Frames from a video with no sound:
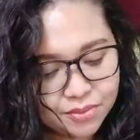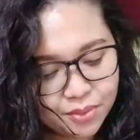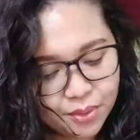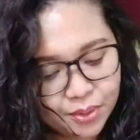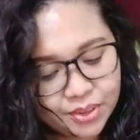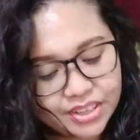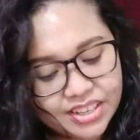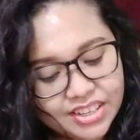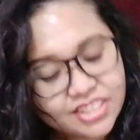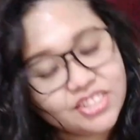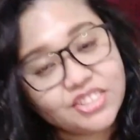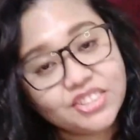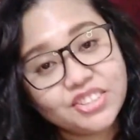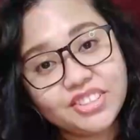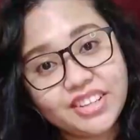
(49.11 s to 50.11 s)
for
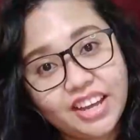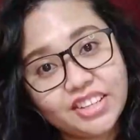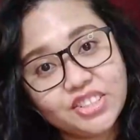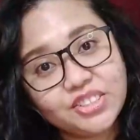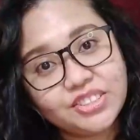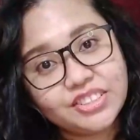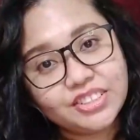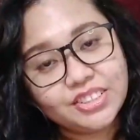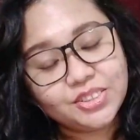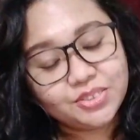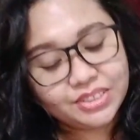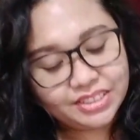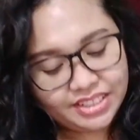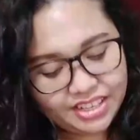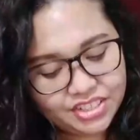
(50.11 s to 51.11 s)
International
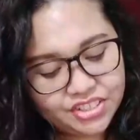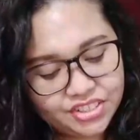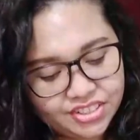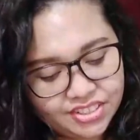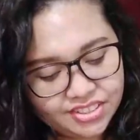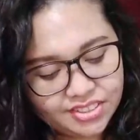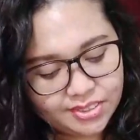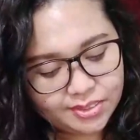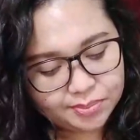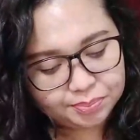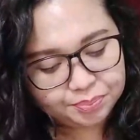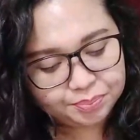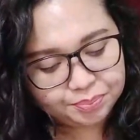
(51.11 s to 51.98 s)
Relations.